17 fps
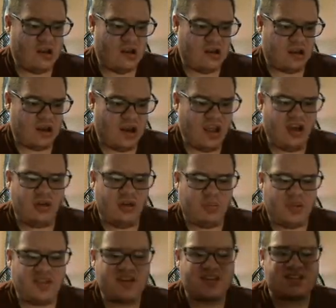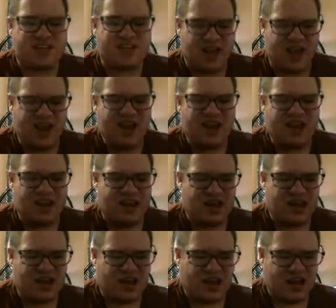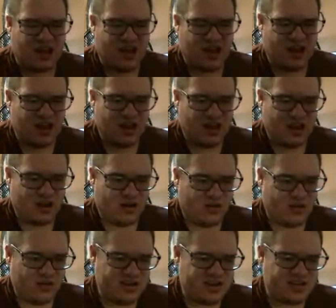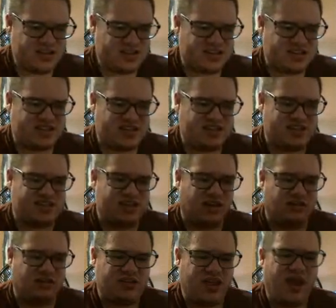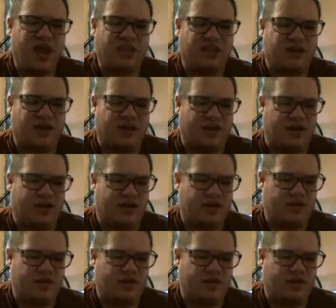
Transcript: Can I open this thing? He's just still dead there.